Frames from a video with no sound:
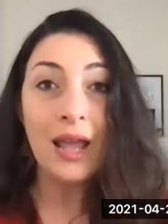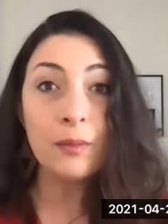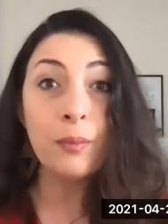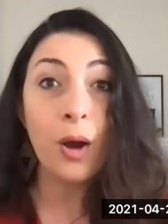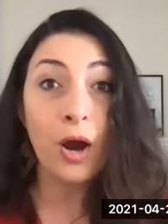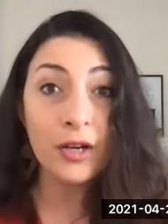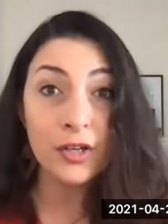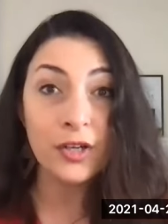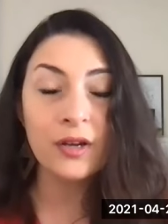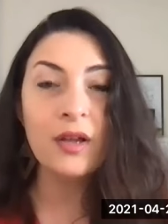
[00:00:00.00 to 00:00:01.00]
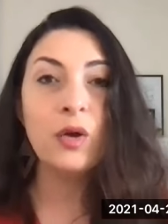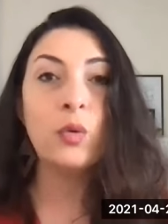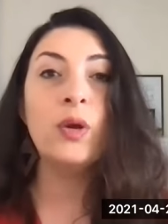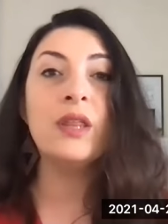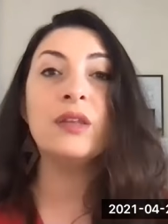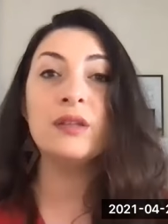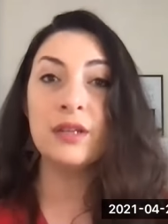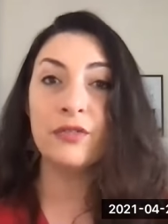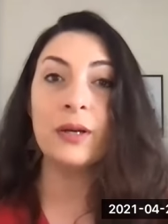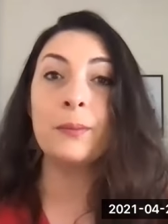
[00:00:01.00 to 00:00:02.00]
and partner with
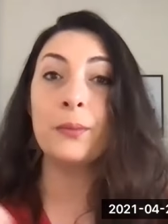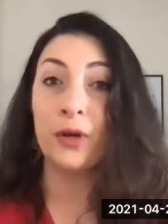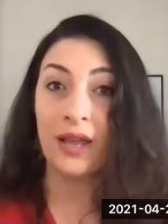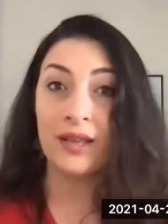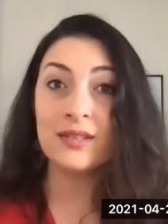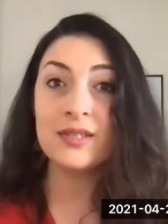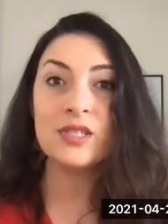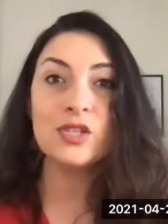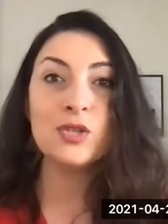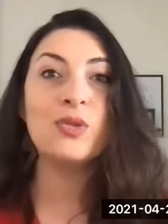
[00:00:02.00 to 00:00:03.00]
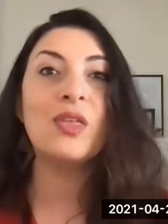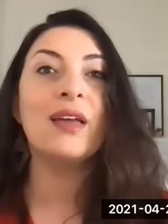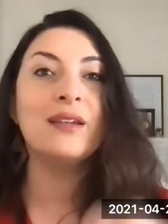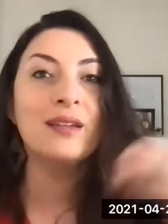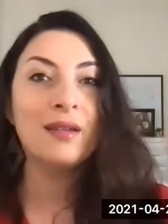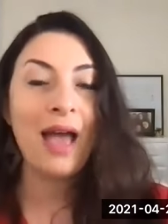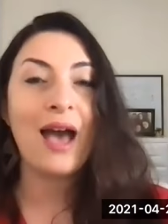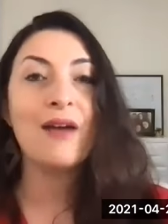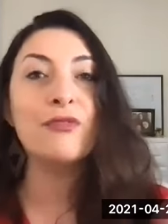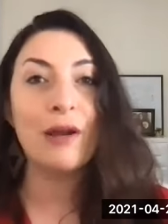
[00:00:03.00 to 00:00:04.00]
different brands to then
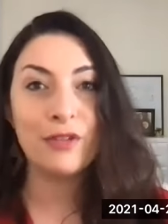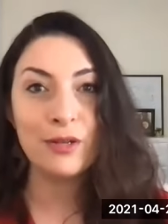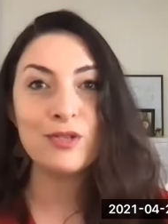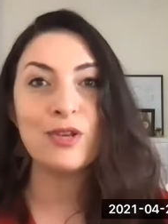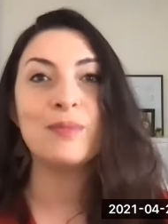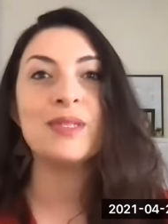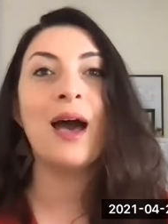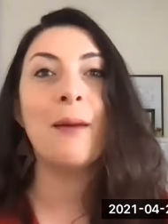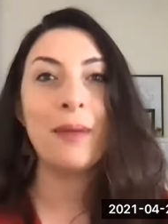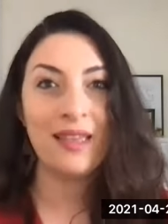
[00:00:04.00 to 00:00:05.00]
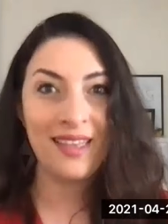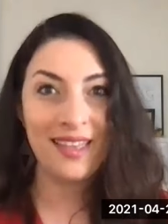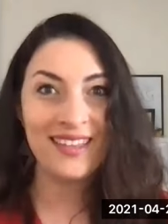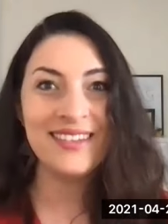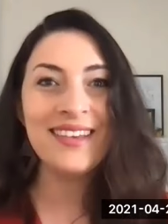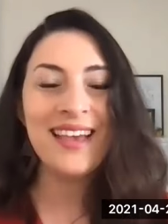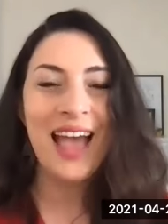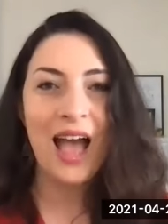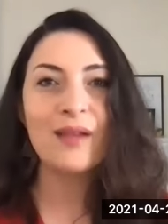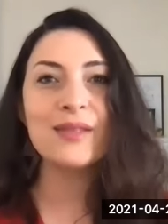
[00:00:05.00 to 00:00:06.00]
have revenue streams coming in
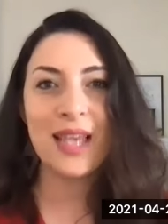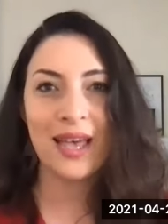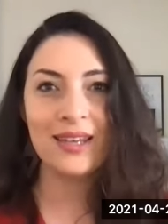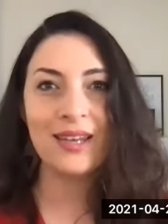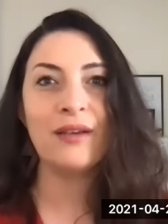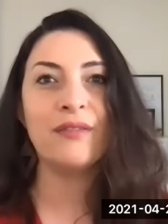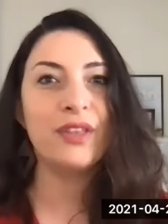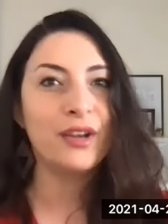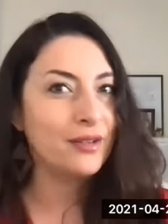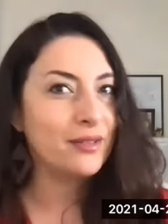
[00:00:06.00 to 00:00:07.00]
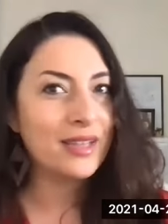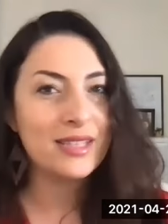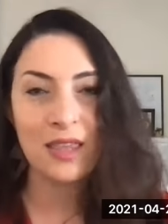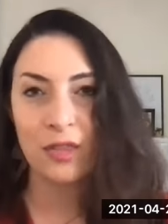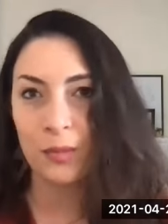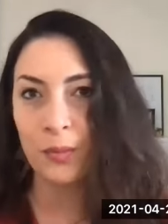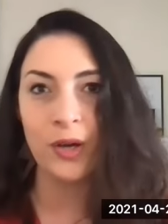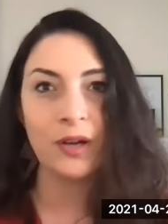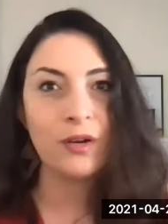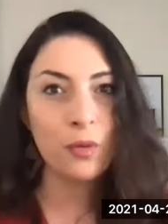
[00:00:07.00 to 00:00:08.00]
outside of their, let's say, their
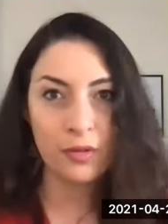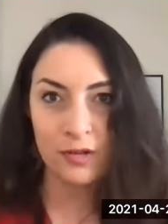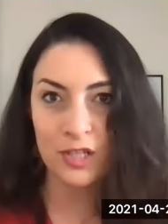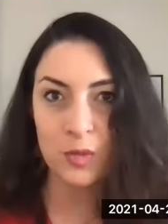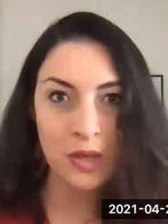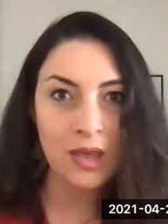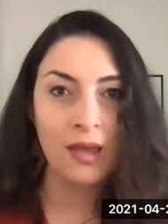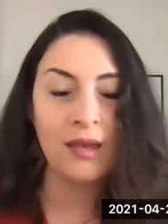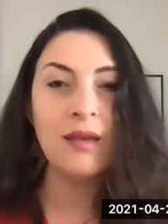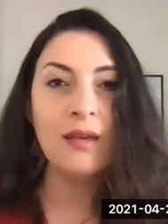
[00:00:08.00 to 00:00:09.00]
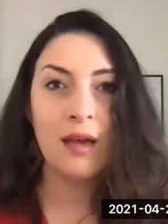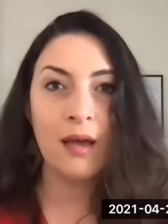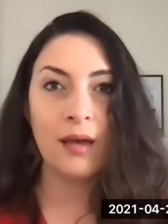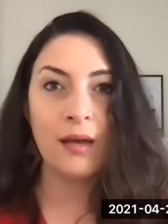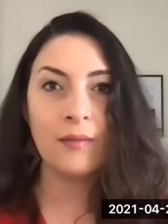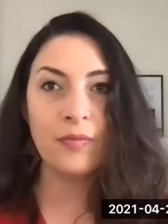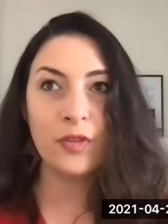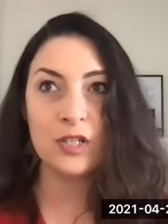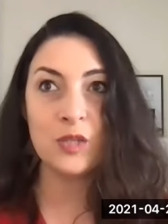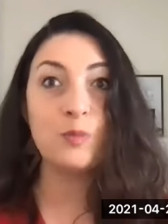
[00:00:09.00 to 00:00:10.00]
book or their speaking, uh,
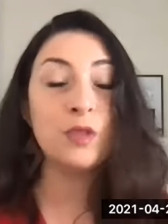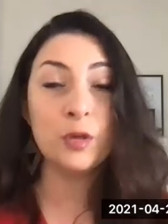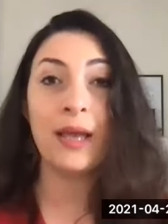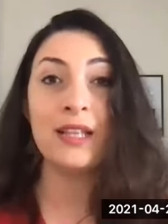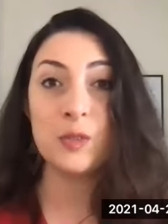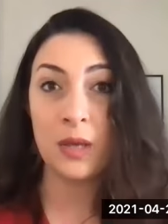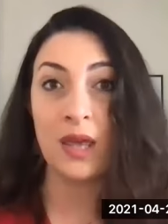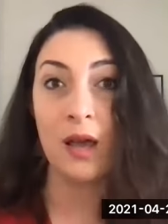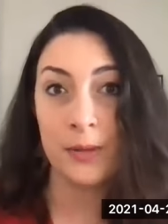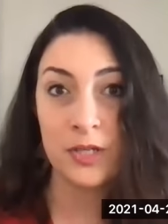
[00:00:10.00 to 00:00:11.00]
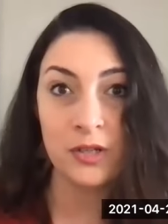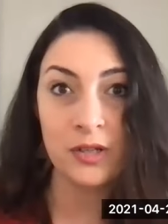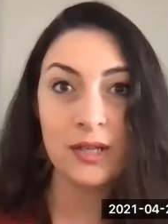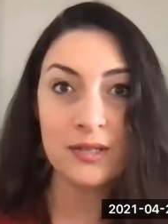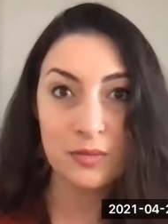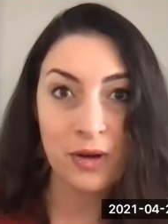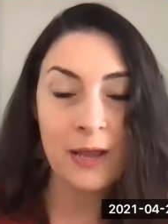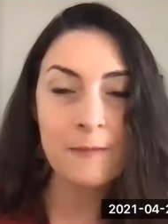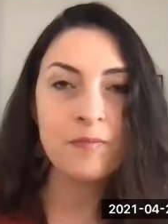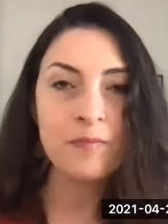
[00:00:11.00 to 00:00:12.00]
their, their paid speaking opportunities,
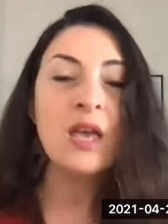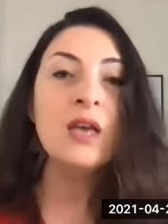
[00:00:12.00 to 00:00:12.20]
right?